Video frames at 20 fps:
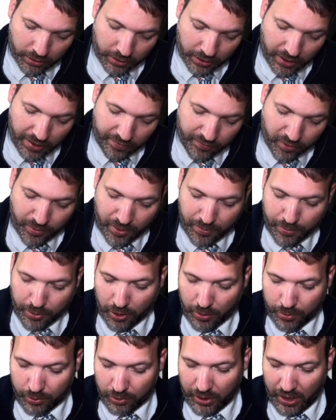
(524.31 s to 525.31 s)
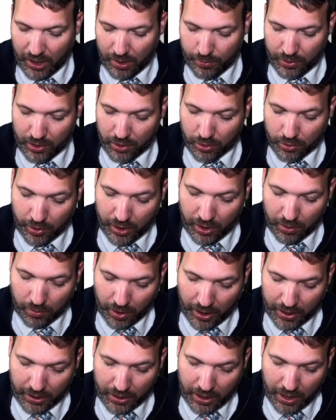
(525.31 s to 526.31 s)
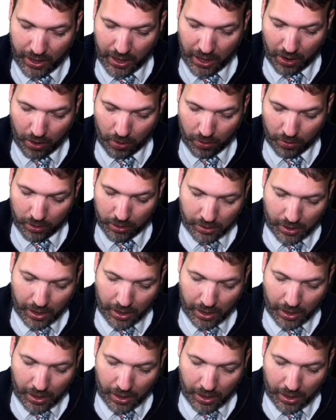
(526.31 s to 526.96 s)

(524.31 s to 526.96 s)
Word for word: can never be purple, can't be green right now.